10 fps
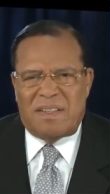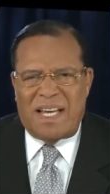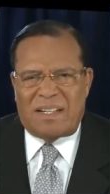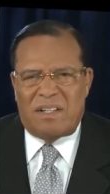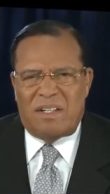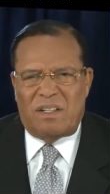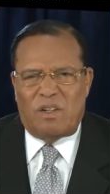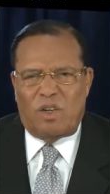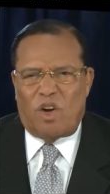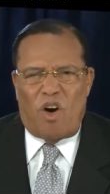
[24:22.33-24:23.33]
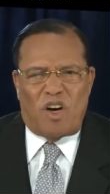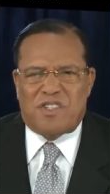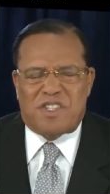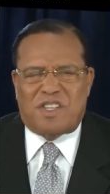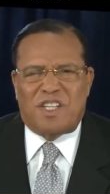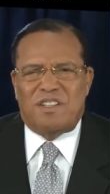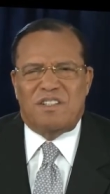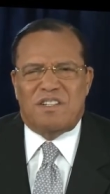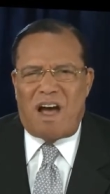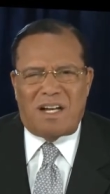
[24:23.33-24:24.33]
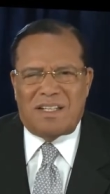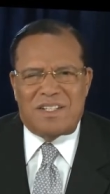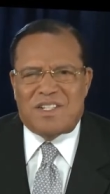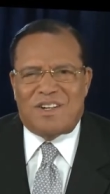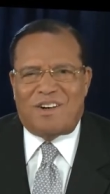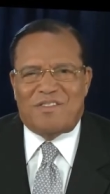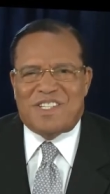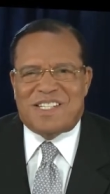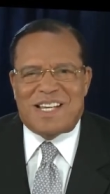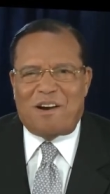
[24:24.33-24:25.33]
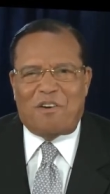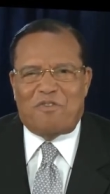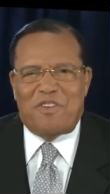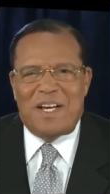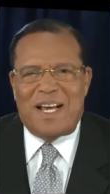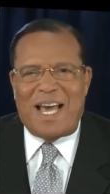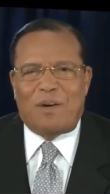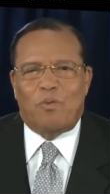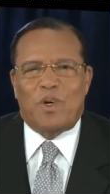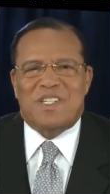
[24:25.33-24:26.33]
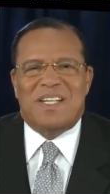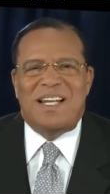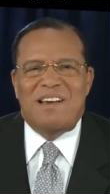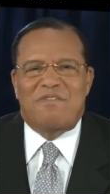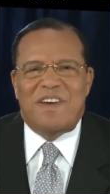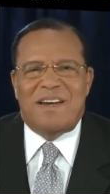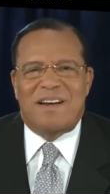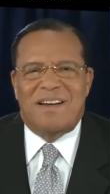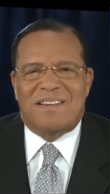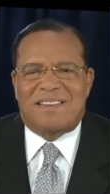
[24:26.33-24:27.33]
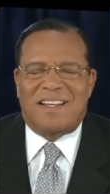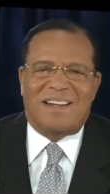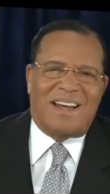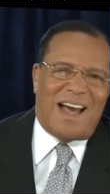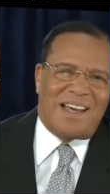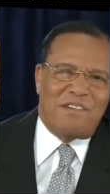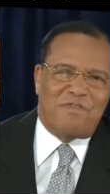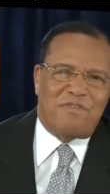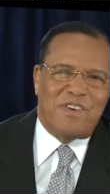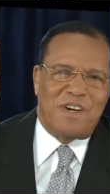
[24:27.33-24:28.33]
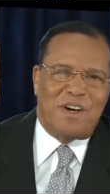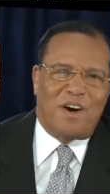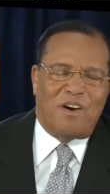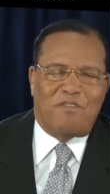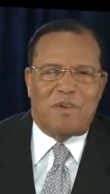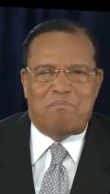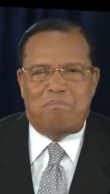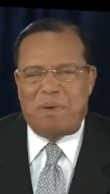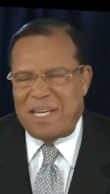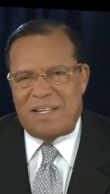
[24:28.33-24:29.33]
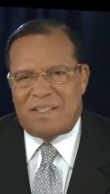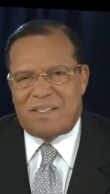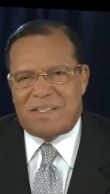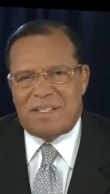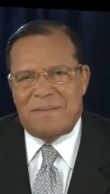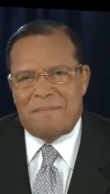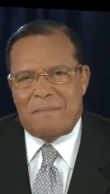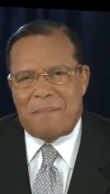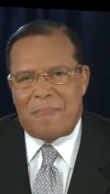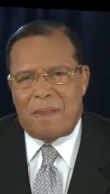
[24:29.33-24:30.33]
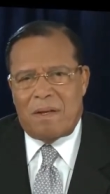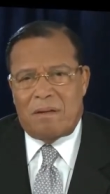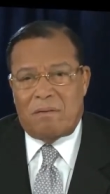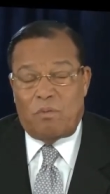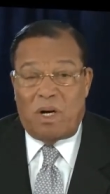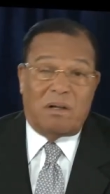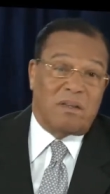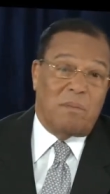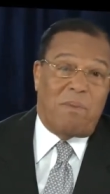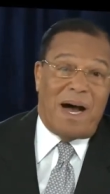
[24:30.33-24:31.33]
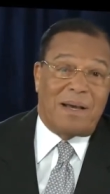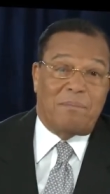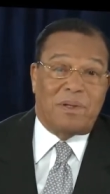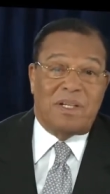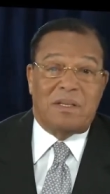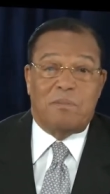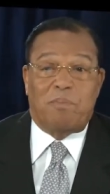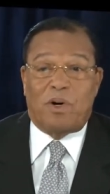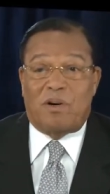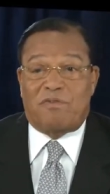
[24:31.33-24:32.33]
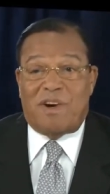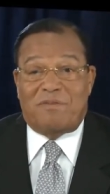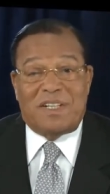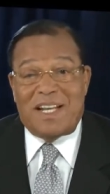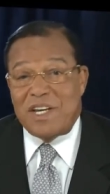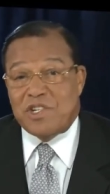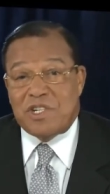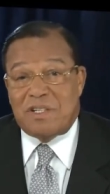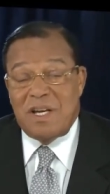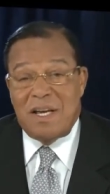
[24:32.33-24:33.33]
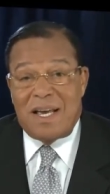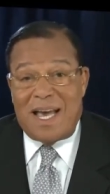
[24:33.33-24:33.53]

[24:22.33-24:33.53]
that lost the knowledge of self and was living the life of a beast. Well, the Bible in the book of Revelation,